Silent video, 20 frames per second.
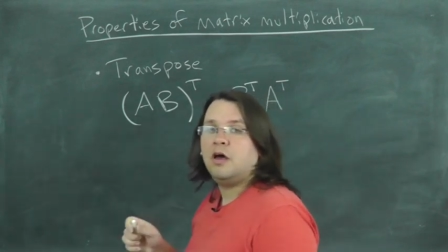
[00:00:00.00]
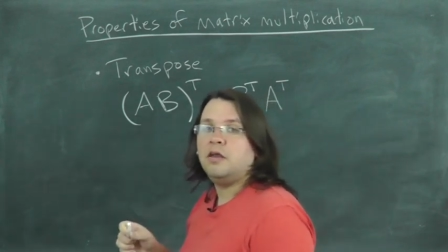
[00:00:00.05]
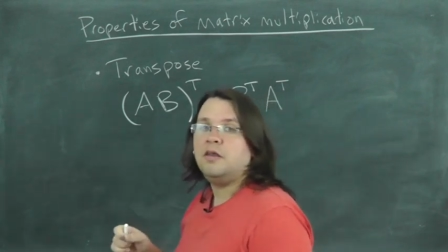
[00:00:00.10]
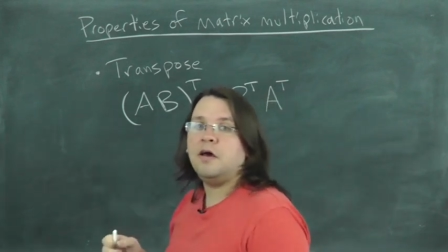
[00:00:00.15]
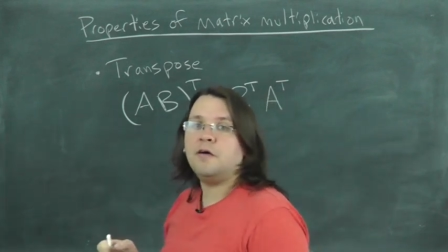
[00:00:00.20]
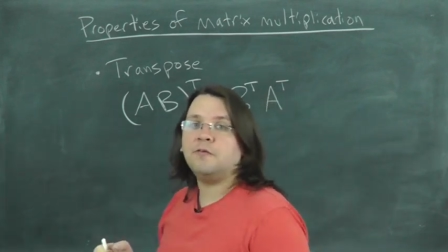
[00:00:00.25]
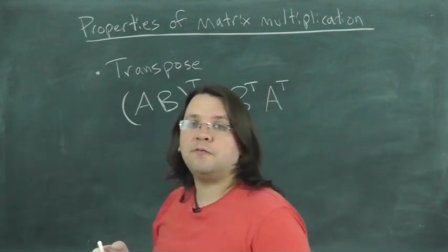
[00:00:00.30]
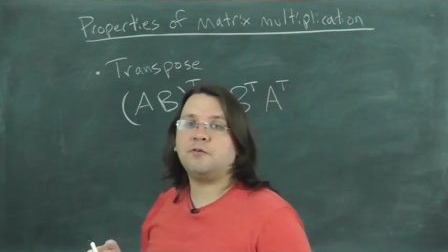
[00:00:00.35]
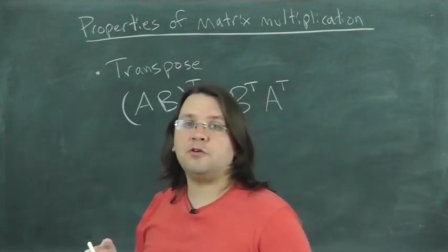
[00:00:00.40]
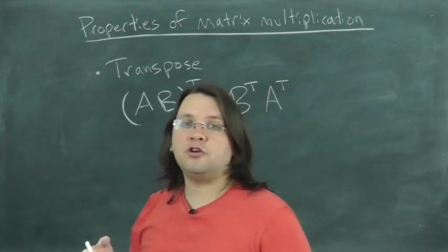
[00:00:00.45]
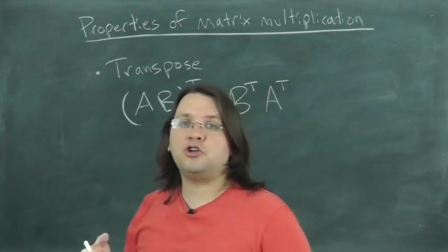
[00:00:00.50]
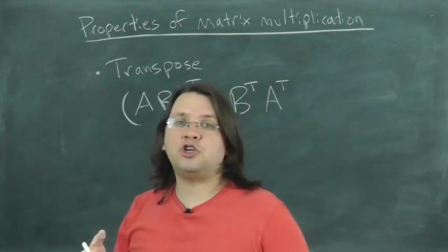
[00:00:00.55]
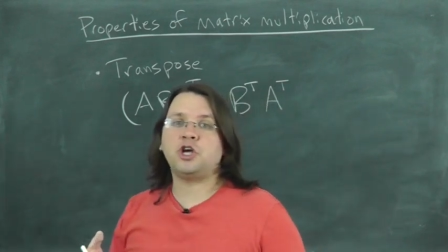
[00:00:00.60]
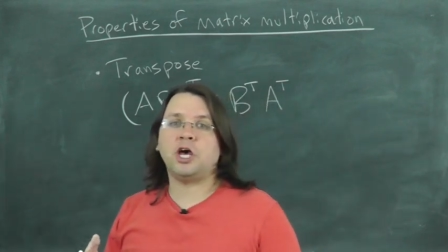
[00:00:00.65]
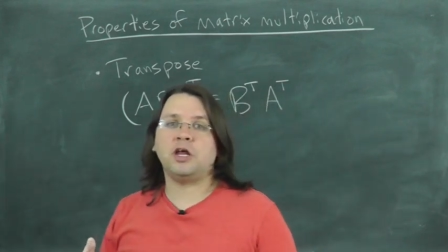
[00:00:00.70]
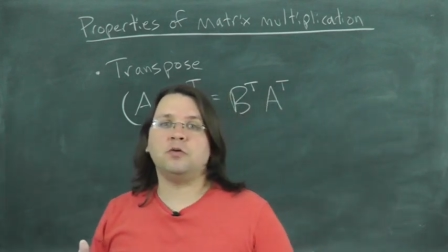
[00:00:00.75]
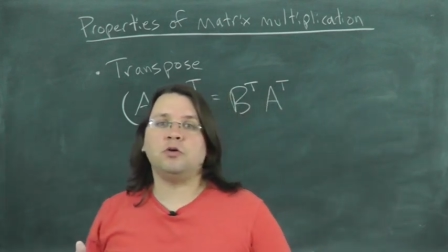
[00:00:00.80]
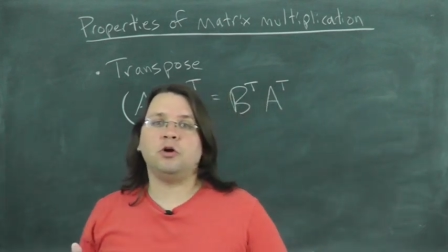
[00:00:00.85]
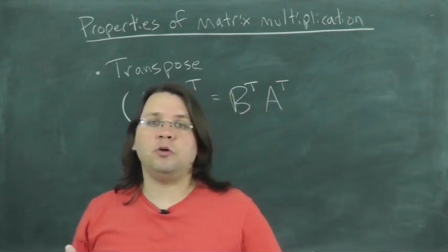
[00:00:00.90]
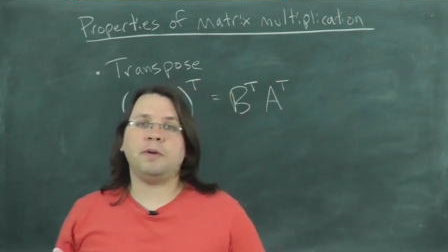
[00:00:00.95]
Now for
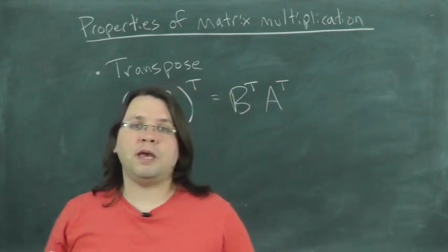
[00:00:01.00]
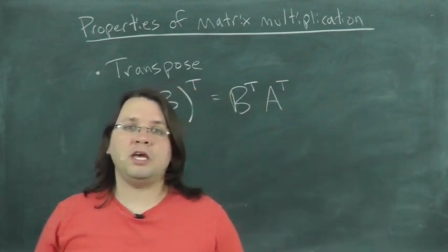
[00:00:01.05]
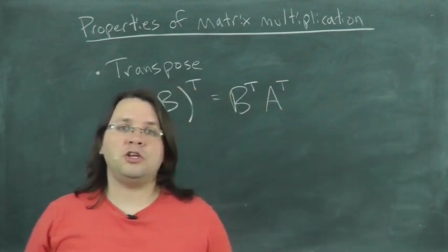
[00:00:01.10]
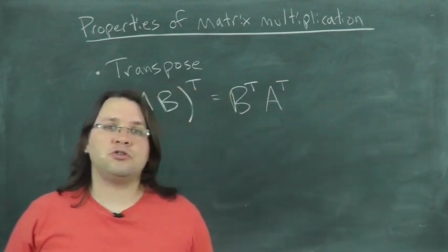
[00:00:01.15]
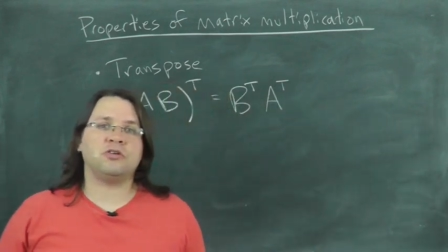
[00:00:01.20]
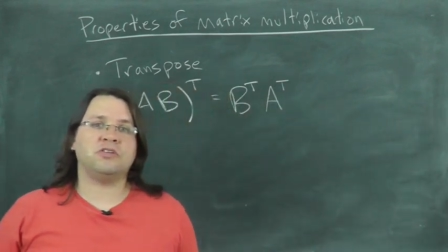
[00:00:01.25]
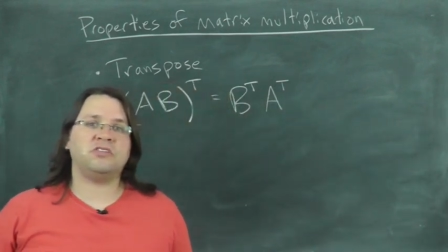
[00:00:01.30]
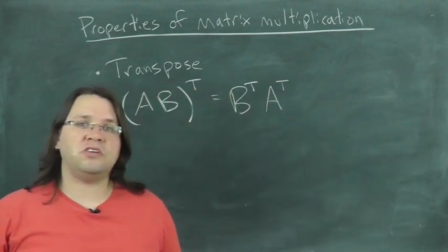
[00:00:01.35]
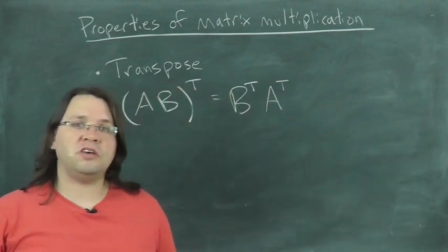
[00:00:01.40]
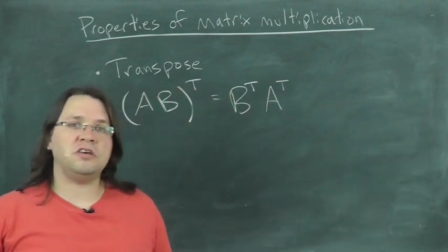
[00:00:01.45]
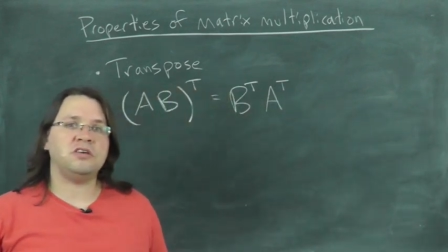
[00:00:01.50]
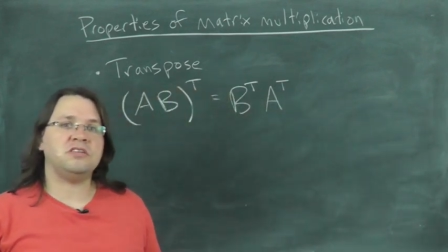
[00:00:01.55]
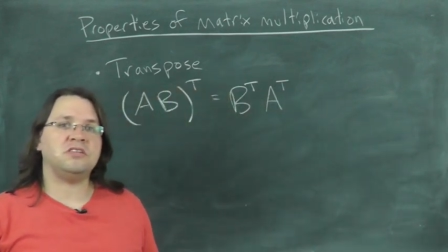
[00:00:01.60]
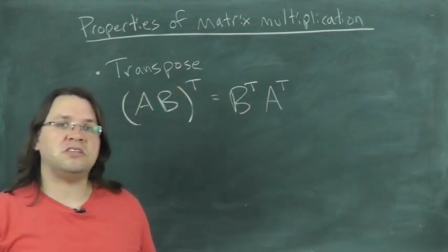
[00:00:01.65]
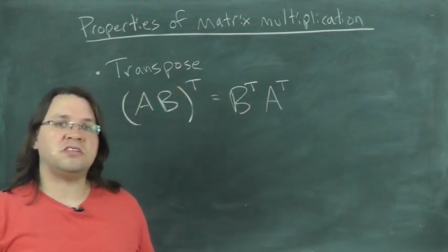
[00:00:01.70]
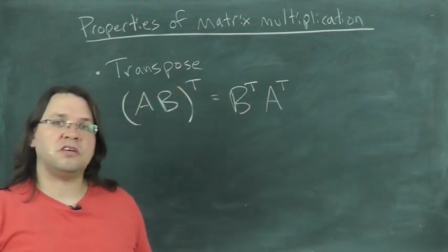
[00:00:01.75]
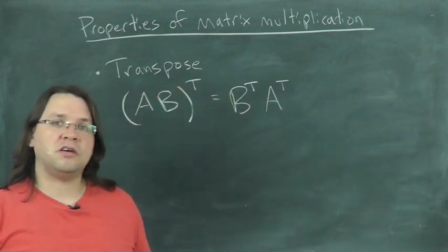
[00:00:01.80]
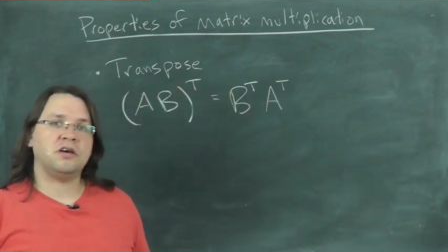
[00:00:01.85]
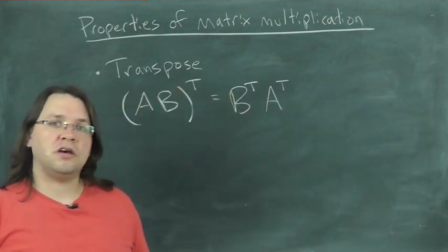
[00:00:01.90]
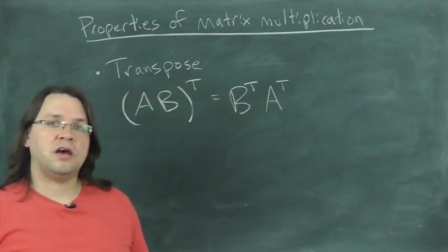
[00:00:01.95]
general
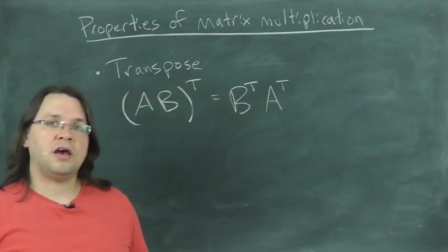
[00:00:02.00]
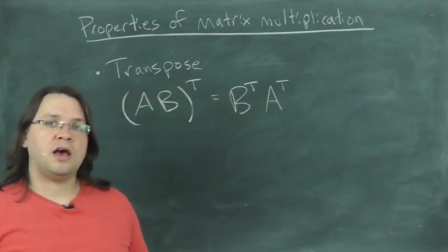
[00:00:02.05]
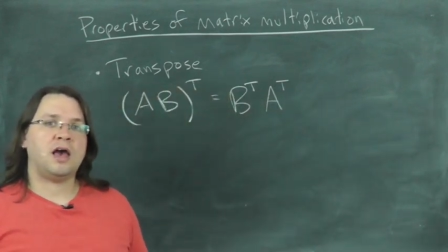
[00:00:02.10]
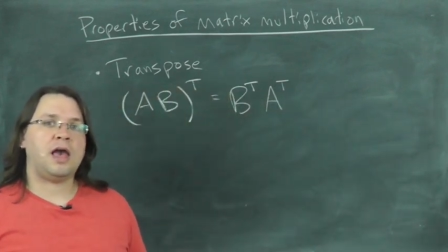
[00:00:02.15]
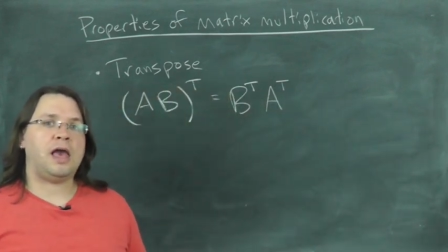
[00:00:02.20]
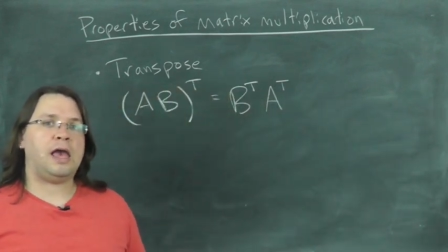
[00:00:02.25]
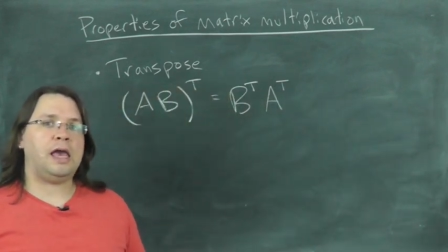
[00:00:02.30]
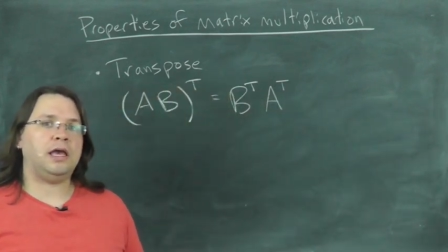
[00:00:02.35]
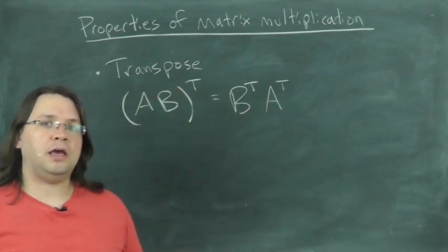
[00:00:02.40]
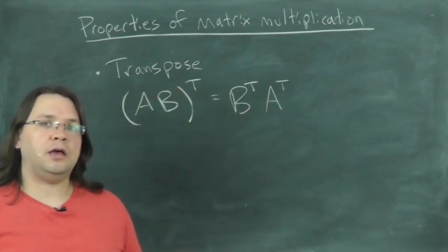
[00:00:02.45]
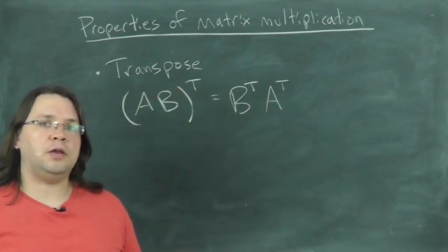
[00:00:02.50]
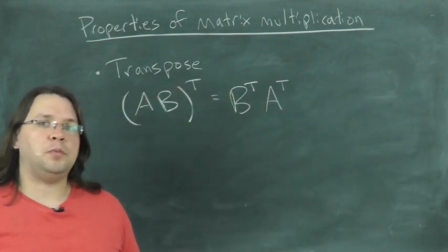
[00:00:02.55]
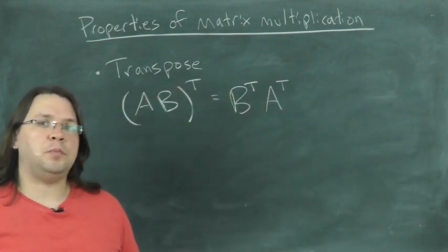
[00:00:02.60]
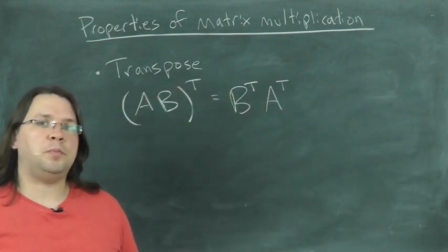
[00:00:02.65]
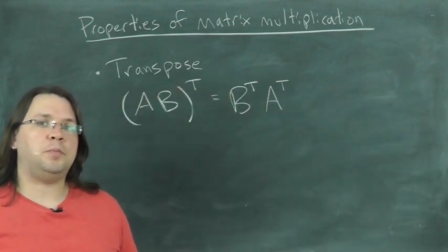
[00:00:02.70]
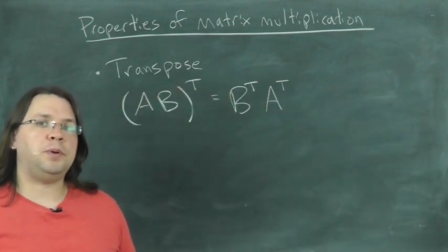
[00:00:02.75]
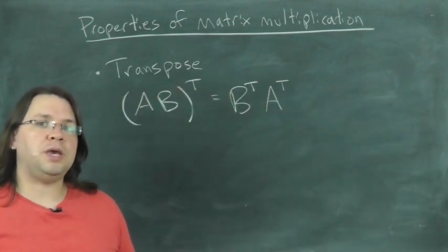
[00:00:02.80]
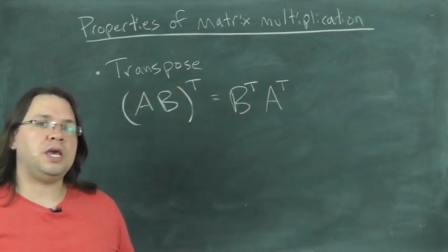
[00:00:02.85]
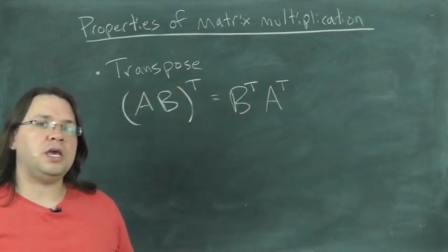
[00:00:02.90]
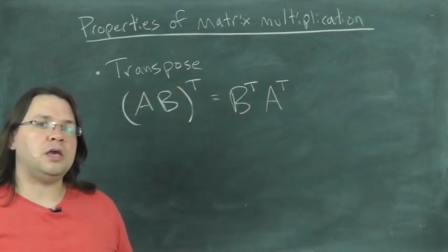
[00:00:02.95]
matrices A
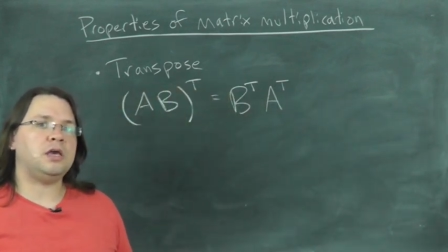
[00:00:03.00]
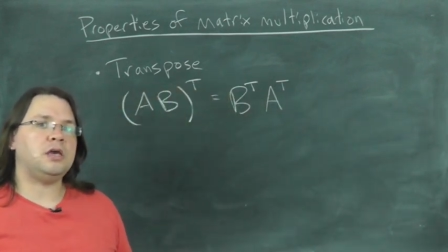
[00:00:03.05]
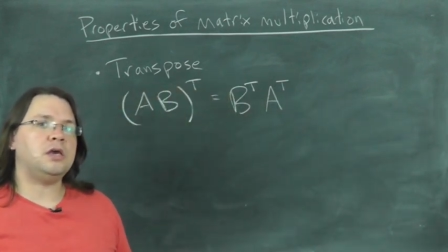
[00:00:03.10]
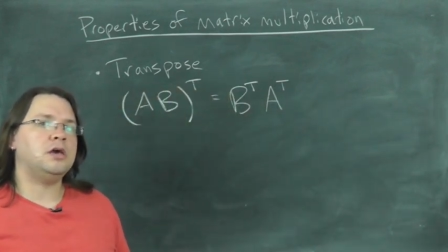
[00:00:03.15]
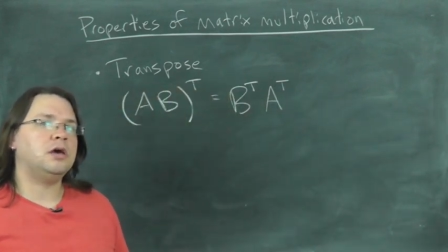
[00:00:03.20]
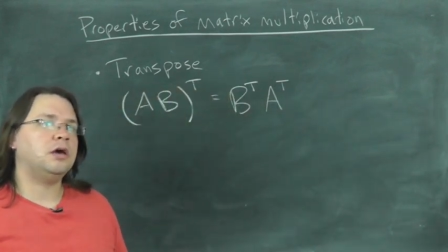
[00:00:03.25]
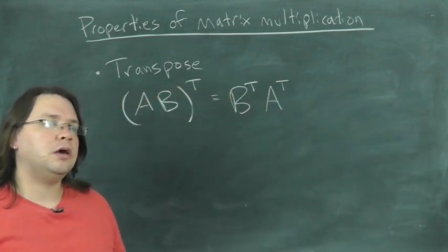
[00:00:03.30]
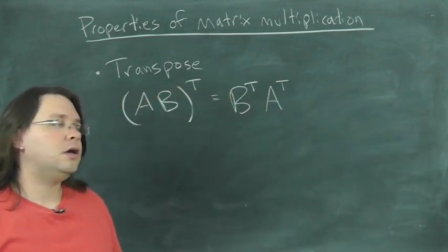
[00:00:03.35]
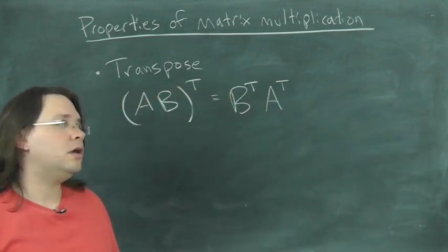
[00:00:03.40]
and B,